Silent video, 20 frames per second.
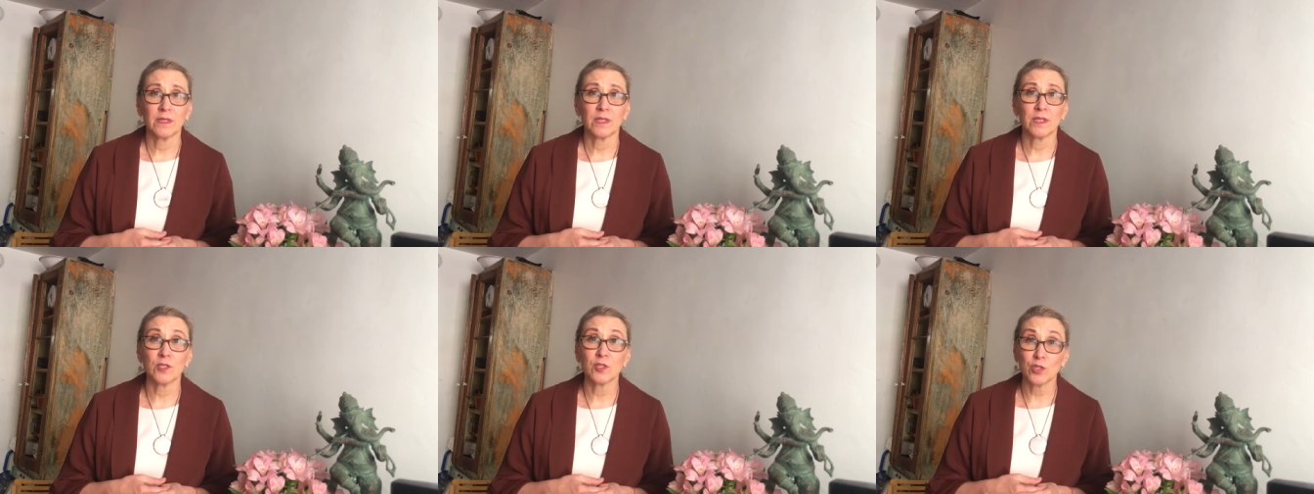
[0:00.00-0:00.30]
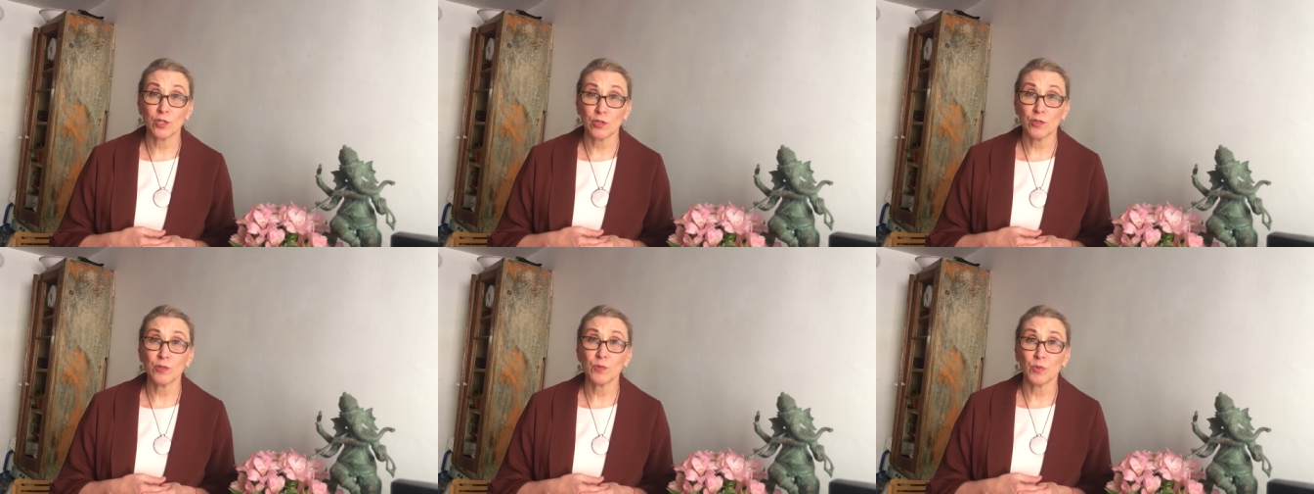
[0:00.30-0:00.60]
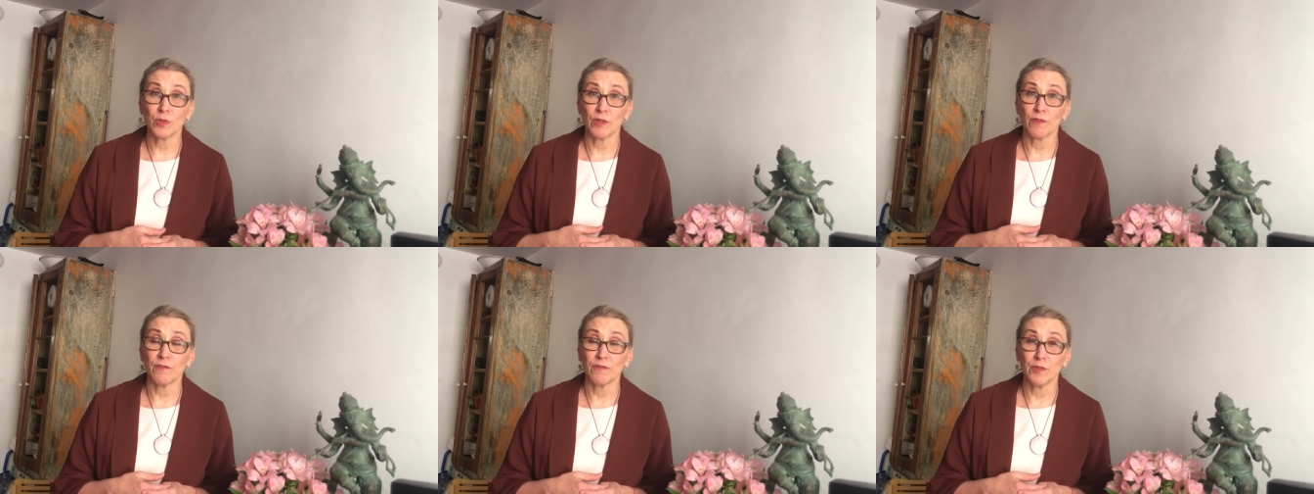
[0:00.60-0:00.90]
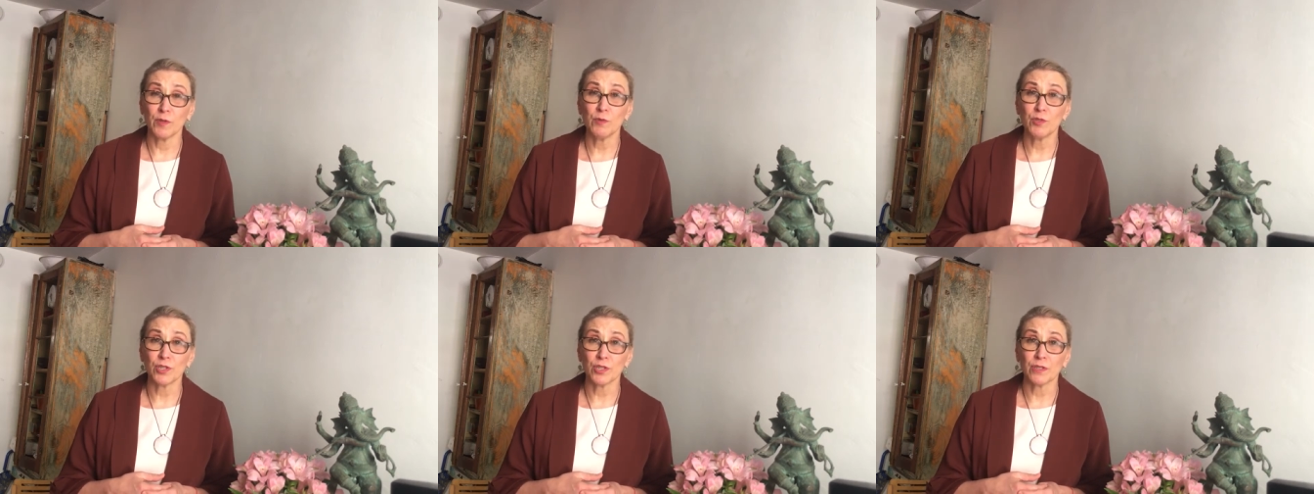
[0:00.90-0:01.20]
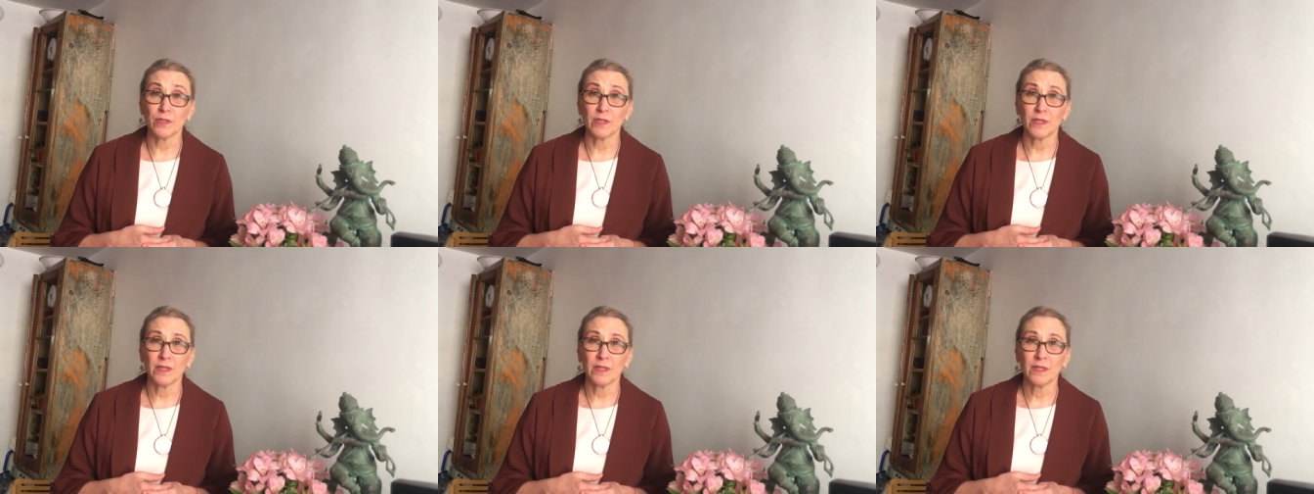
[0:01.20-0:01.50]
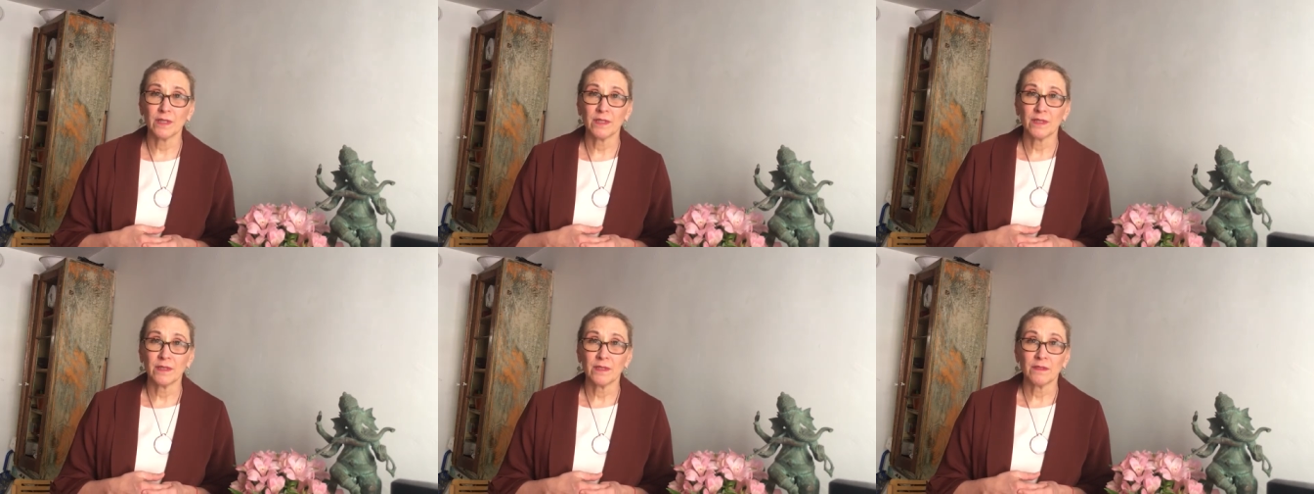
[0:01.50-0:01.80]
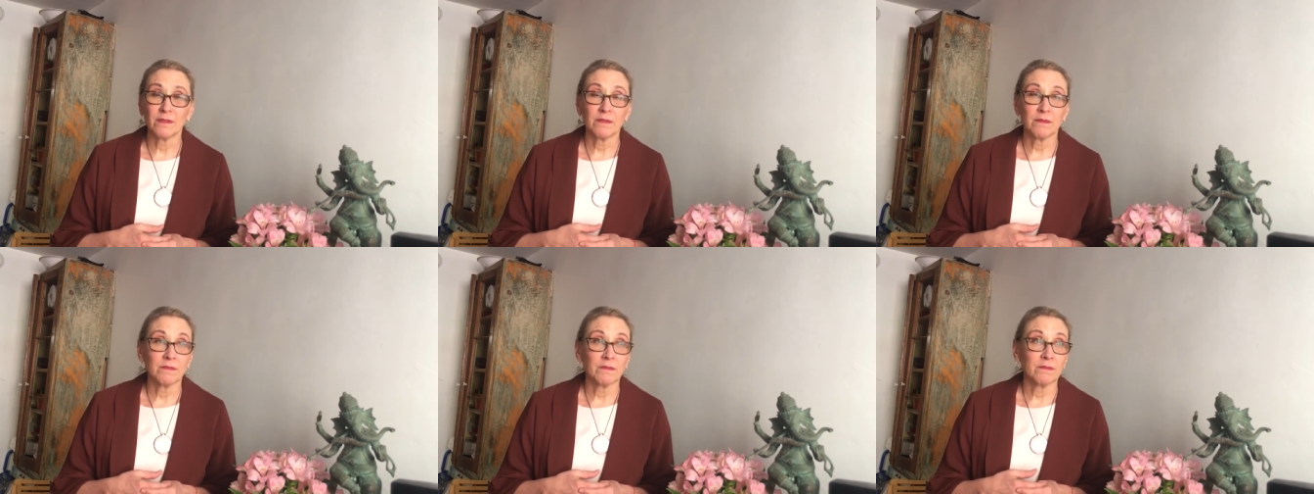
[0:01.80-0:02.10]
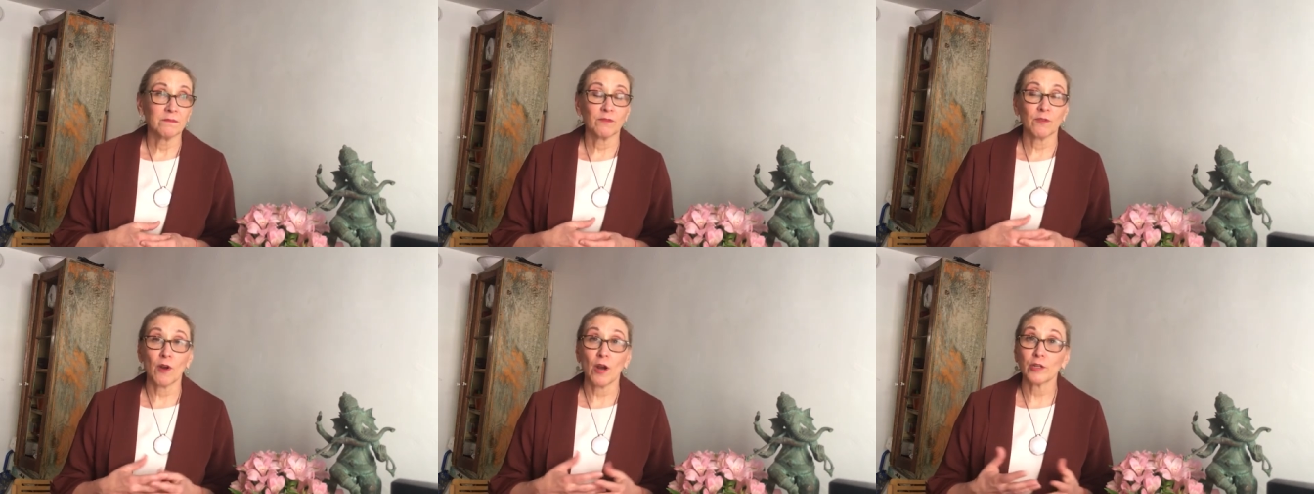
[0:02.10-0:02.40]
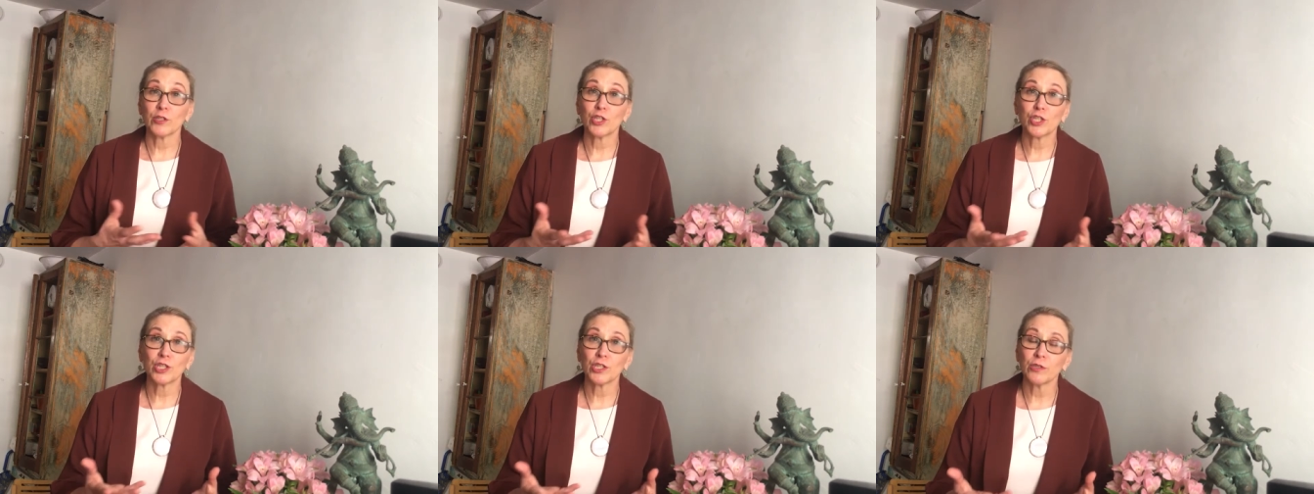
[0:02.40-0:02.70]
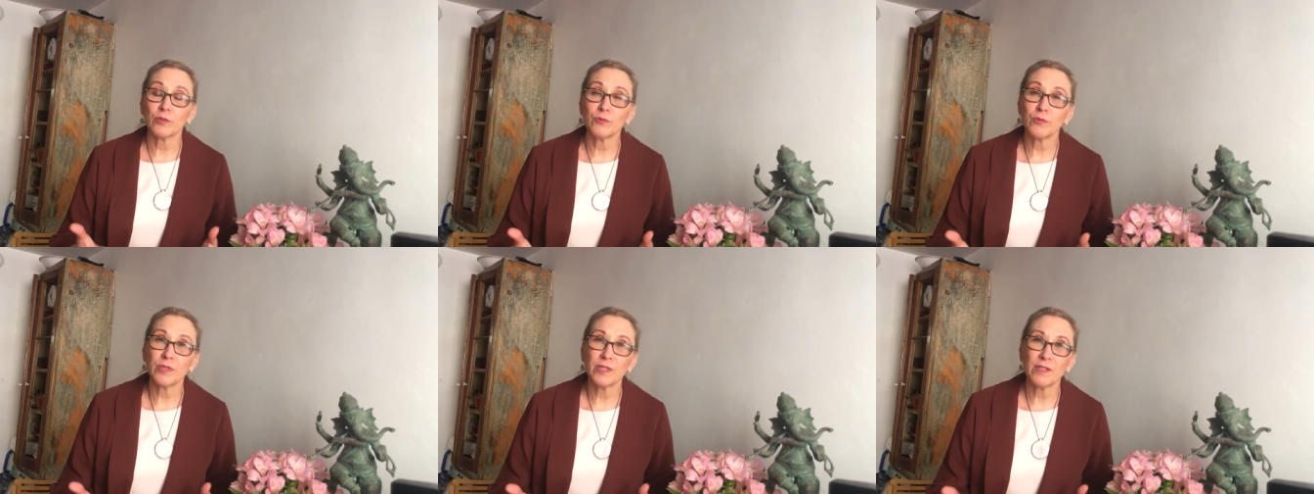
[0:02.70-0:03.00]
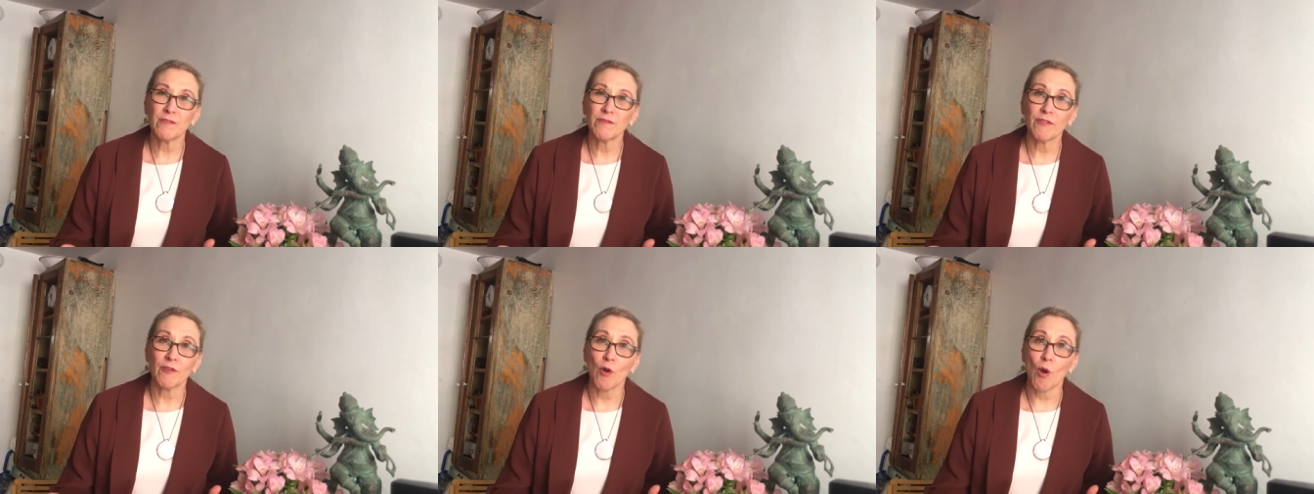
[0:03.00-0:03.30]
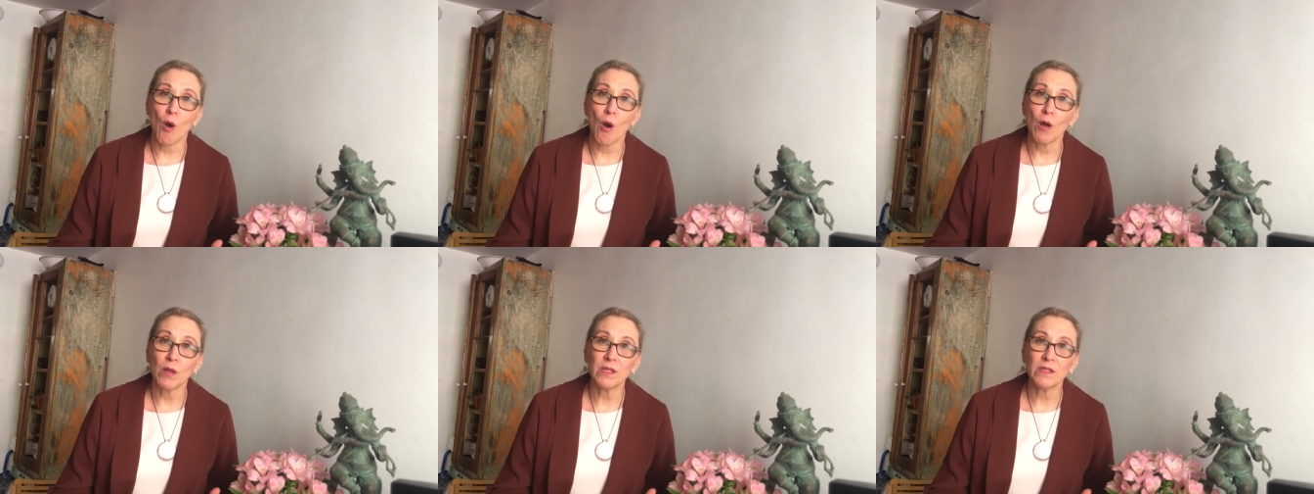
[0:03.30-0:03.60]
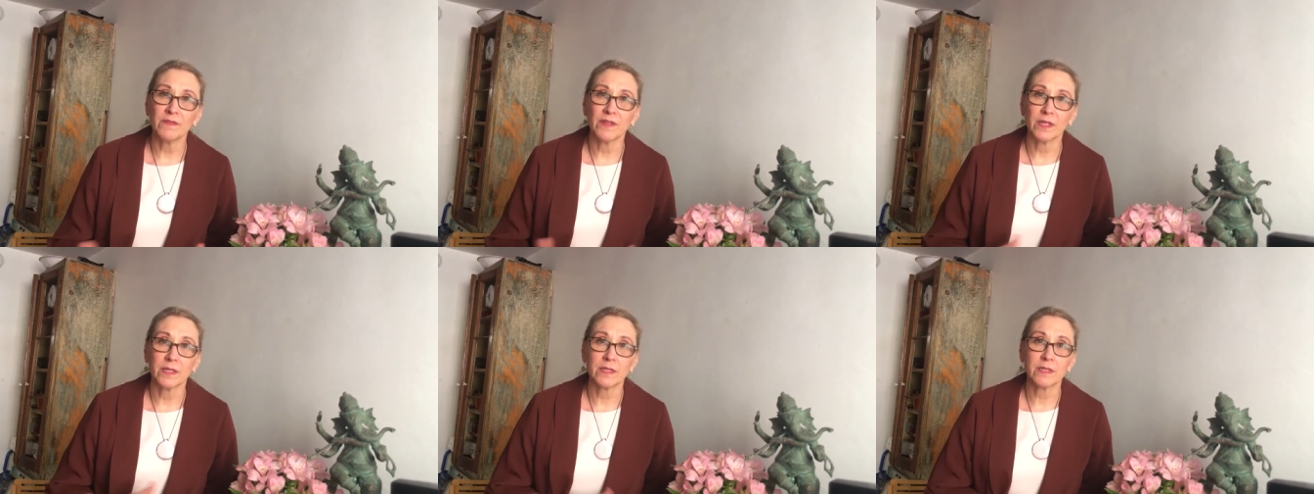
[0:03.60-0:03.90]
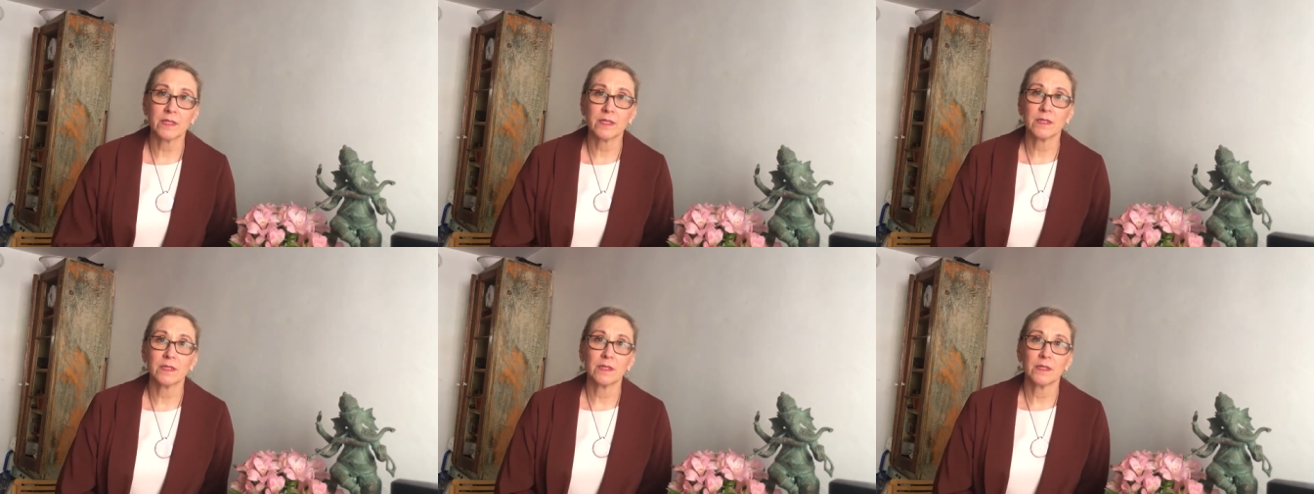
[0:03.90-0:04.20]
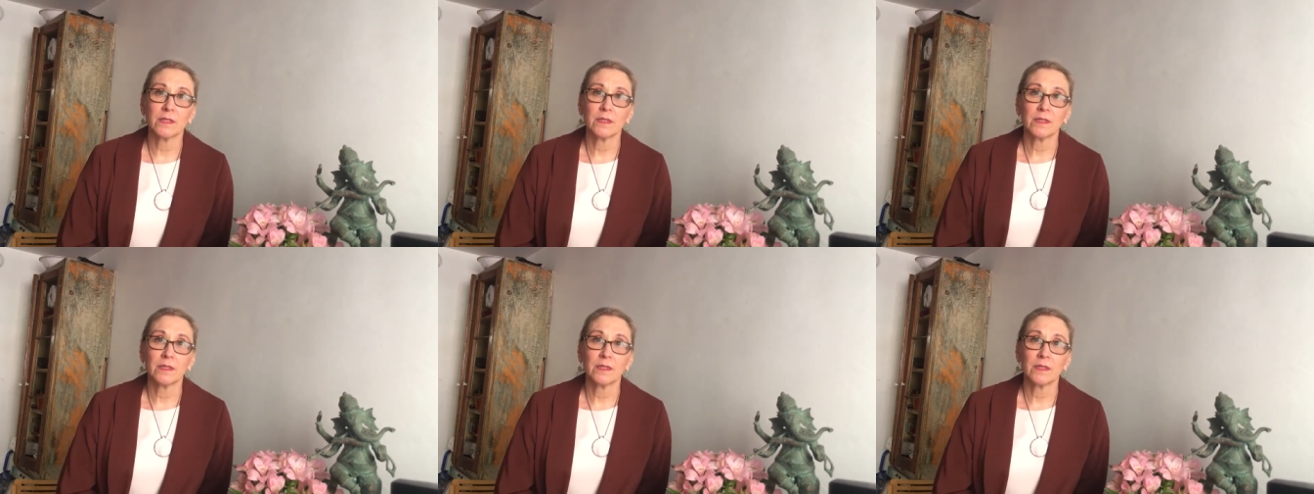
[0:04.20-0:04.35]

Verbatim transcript: concerned with the future for our children, and for all of us.